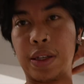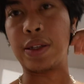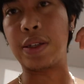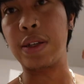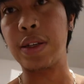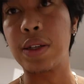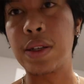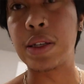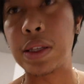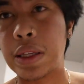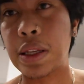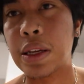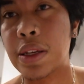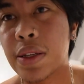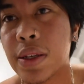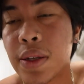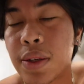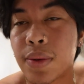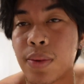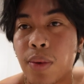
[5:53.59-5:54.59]
This is
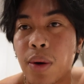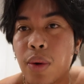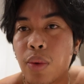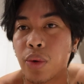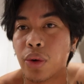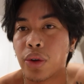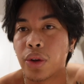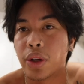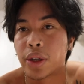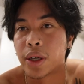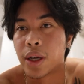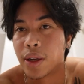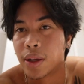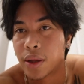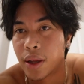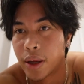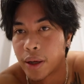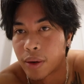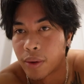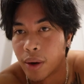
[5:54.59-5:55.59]
this is what we're looking
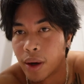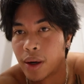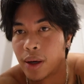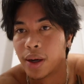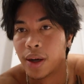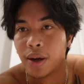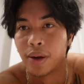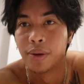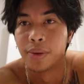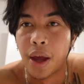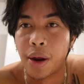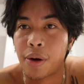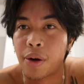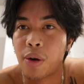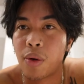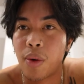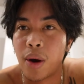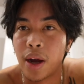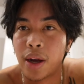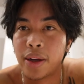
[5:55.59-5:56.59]
like right now. I don't
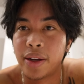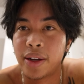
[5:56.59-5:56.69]
know why